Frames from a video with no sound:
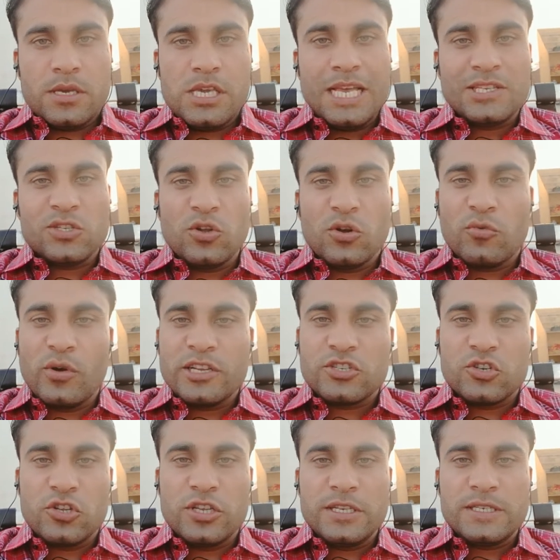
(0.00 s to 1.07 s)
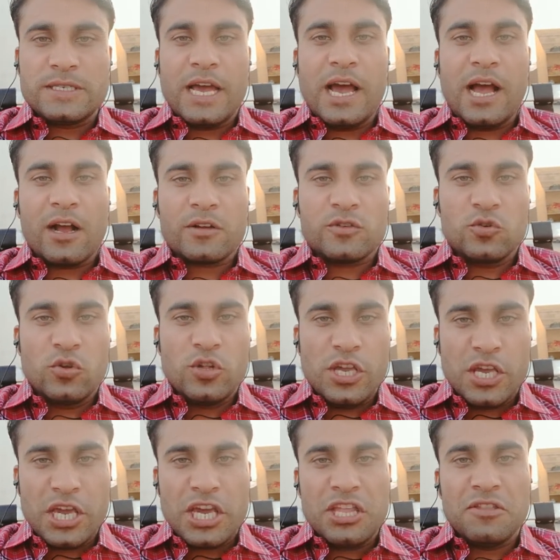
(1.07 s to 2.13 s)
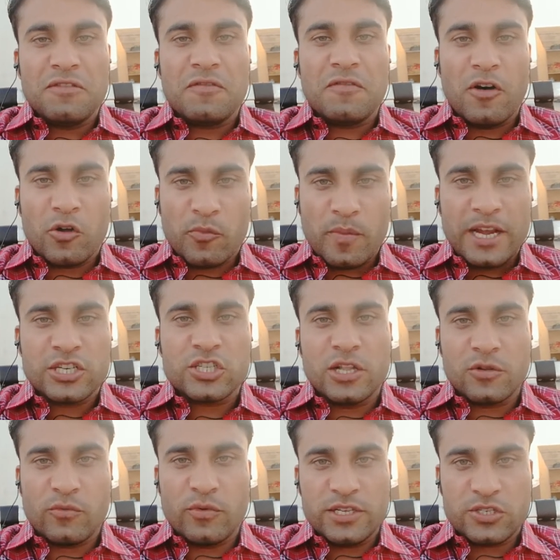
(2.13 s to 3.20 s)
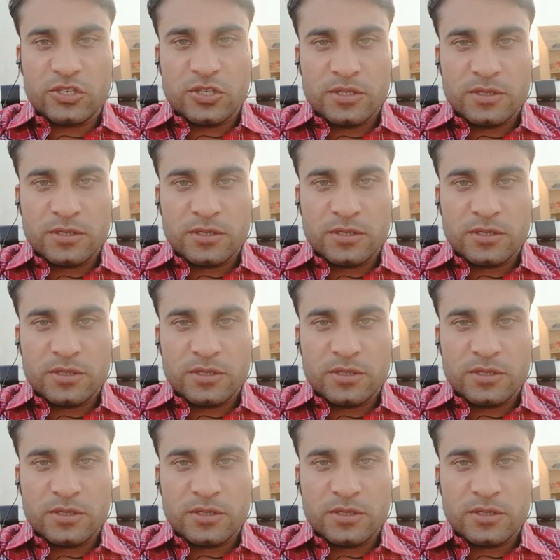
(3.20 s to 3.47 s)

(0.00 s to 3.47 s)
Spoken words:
Yes, no question is actually informational question